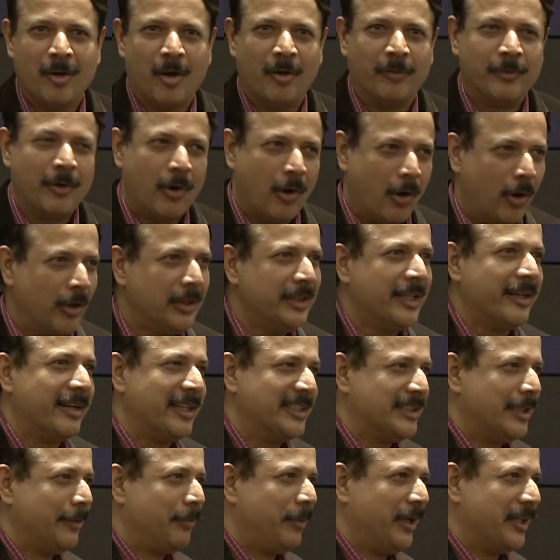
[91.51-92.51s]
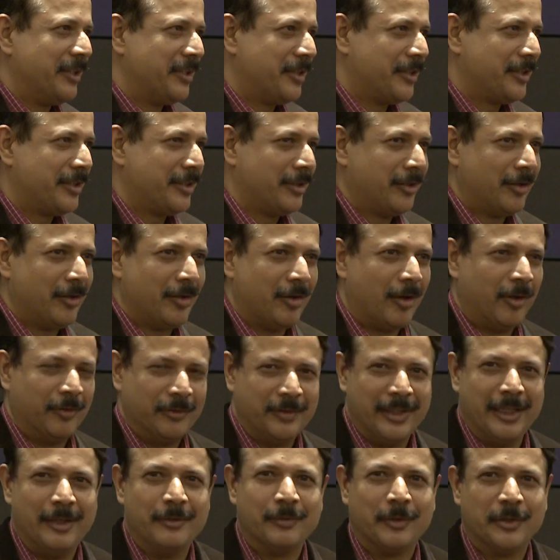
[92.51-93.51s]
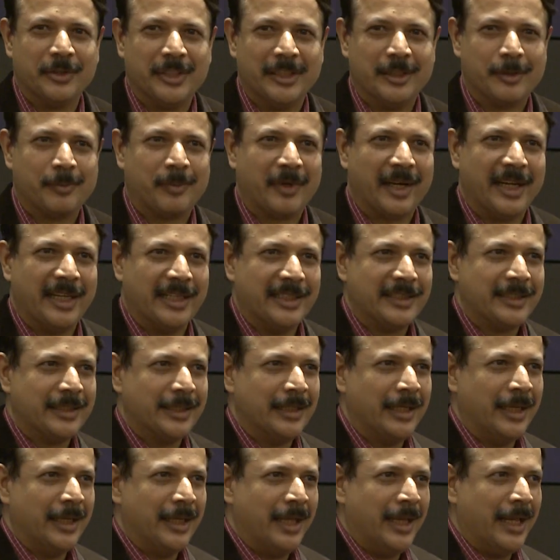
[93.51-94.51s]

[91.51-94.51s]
of all the recipients of the Infosys Prize